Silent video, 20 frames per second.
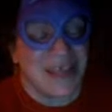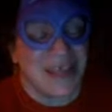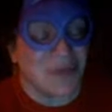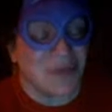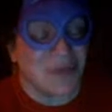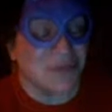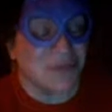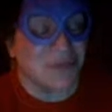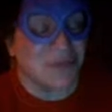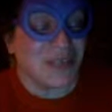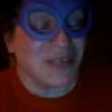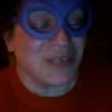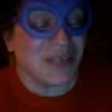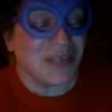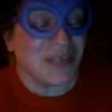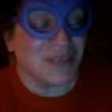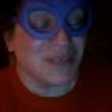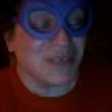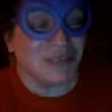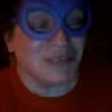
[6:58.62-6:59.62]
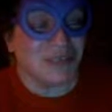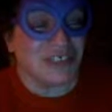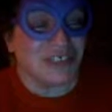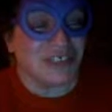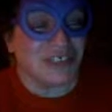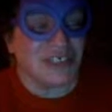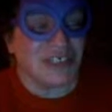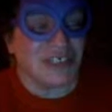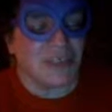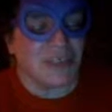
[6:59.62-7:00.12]
it will be
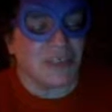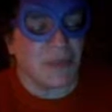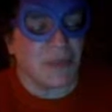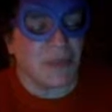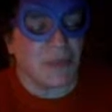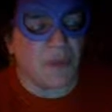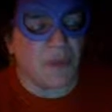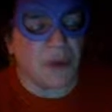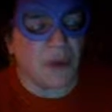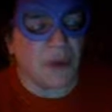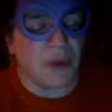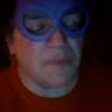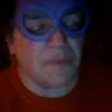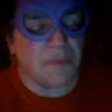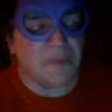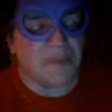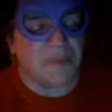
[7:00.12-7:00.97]
appreciated a little bit more.